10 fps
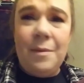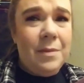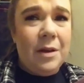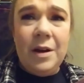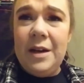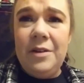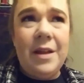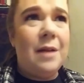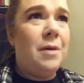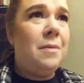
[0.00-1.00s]
going to do
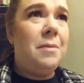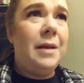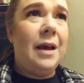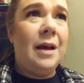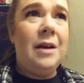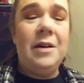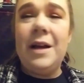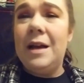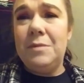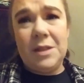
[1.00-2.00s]
that probably 100
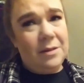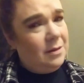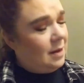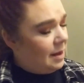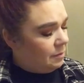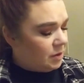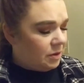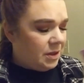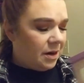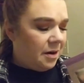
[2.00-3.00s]
times. I am so
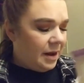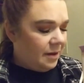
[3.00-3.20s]
sorry.